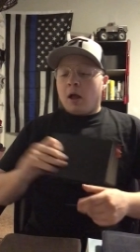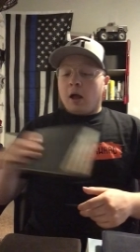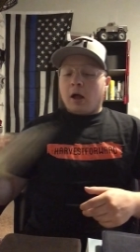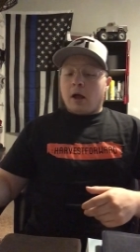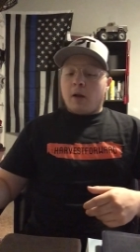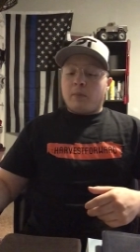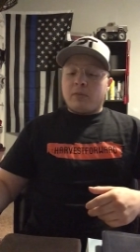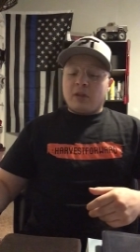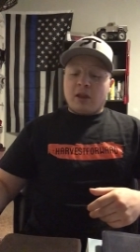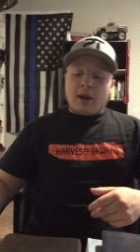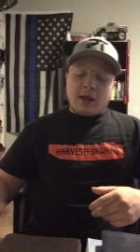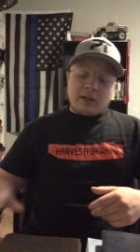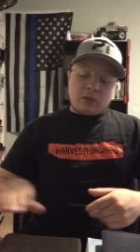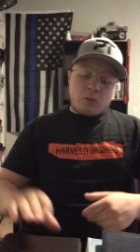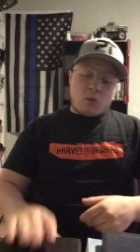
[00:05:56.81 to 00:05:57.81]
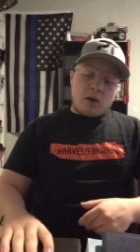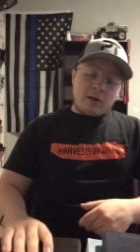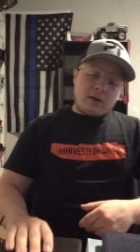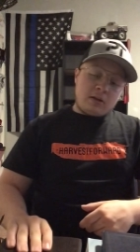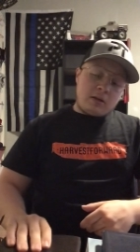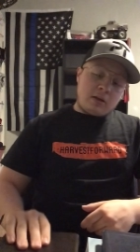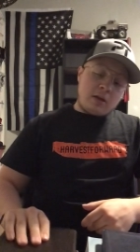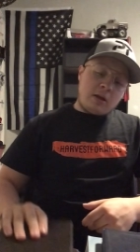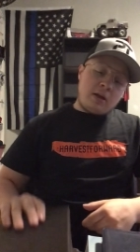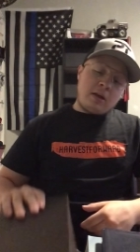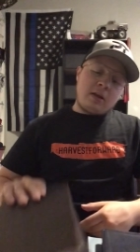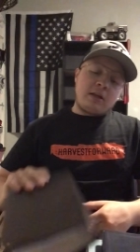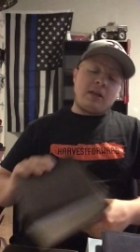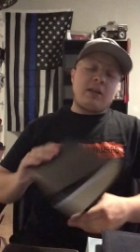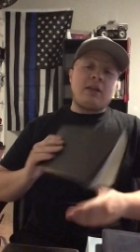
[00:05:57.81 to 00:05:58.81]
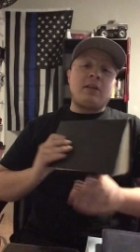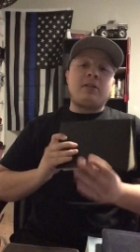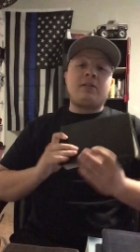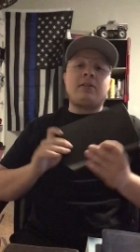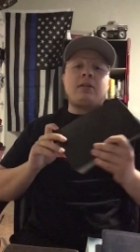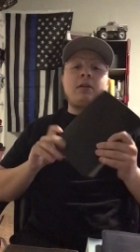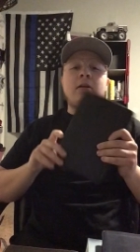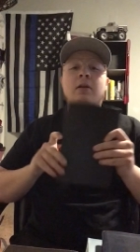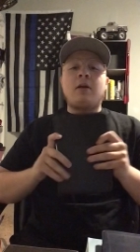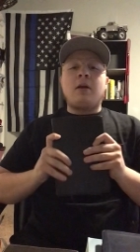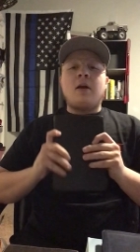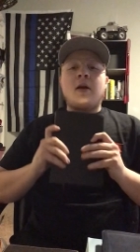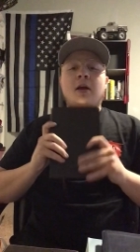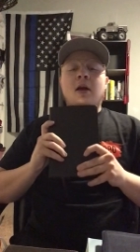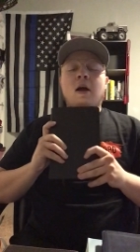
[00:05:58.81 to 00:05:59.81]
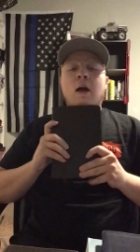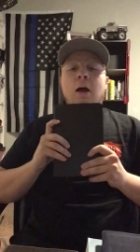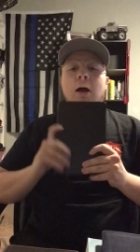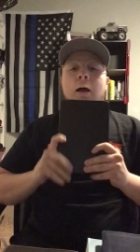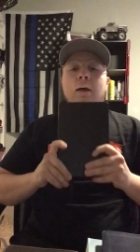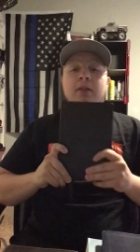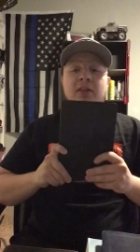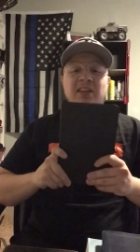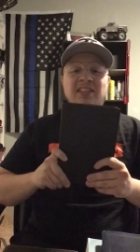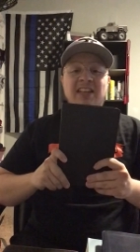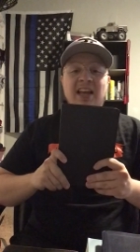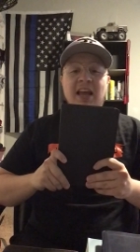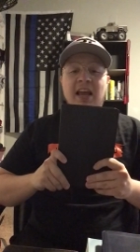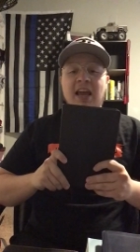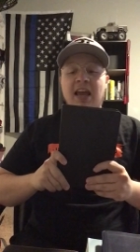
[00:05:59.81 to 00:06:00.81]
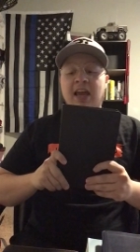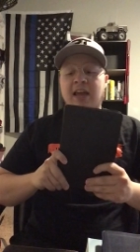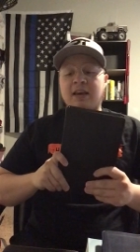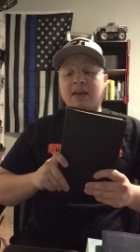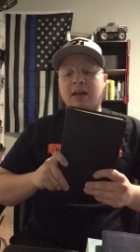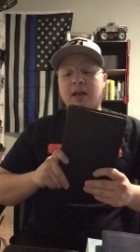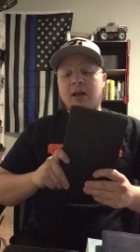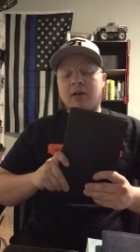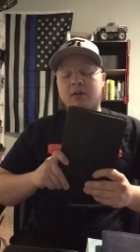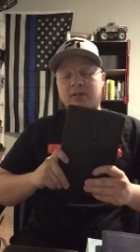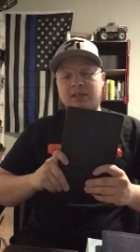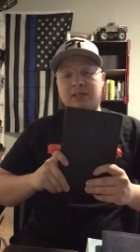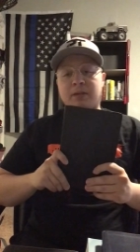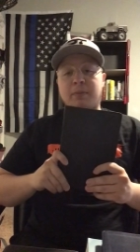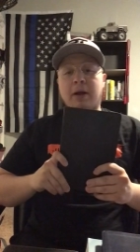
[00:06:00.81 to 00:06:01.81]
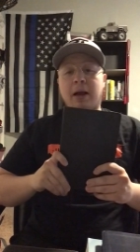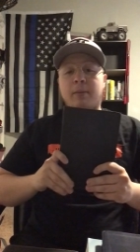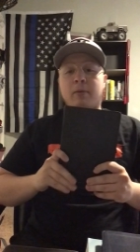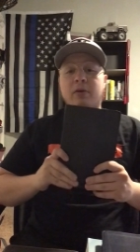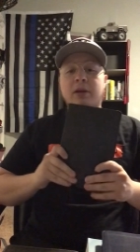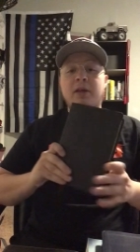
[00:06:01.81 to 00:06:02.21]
The next one is this NLT Bible.